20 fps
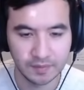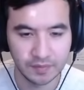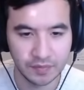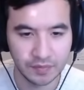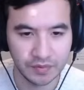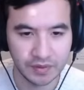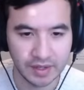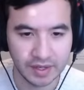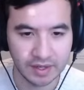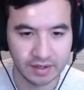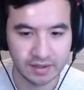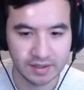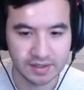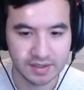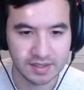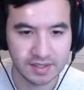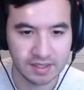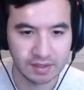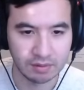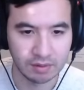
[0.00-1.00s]
Now let's
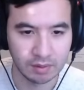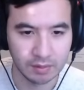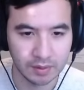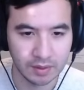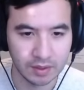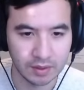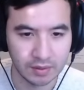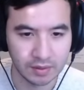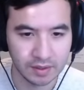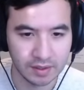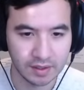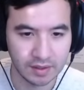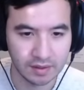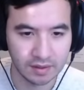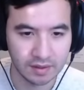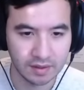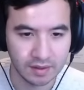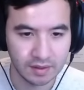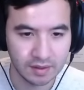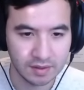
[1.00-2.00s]
see where we're going here.
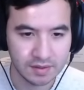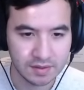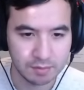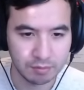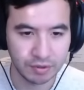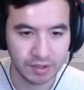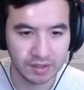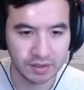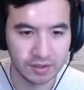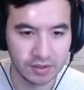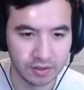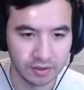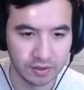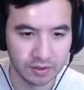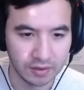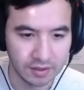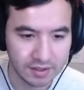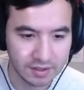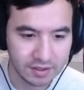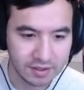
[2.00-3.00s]
Let's brake a little early,